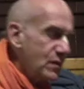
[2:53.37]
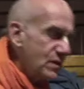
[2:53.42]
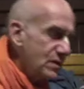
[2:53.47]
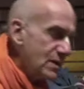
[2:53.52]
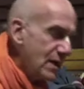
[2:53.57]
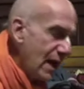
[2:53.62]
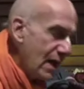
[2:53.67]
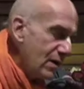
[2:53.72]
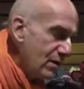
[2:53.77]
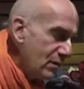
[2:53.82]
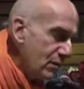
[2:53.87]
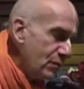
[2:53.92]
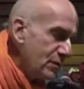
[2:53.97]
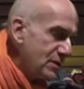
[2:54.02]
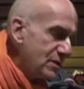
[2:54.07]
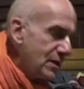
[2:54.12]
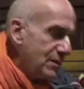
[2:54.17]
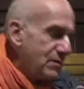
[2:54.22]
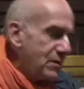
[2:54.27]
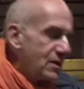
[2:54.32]
sound, when
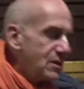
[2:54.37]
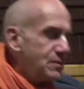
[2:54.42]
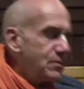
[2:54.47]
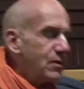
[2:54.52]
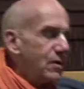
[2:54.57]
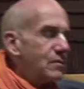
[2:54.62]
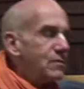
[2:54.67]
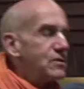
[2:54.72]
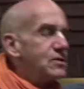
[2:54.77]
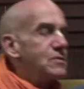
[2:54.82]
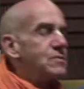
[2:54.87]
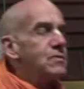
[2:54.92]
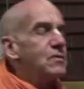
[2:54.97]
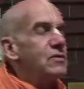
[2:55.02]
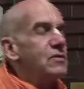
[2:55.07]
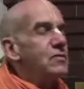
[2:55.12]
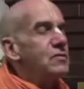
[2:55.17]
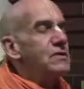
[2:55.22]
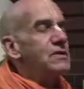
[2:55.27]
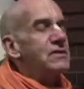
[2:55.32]
sometimes Prabhupada
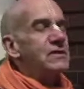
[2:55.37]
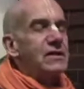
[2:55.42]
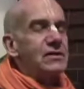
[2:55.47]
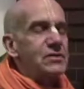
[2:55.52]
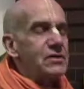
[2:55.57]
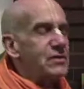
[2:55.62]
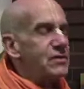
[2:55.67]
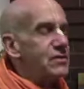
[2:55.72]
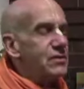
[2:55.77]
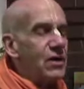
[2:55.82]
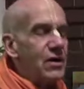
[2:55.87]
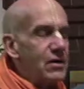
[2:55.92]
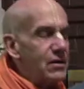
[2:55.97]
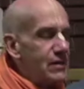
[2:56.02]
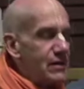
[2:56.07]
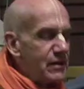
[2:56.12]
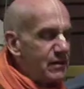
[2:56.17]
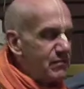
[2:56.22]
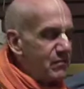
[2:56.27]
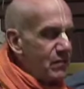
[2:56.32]
spoke with such
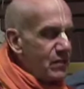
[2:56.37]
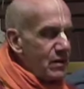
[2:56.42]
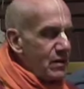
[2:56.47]
authority,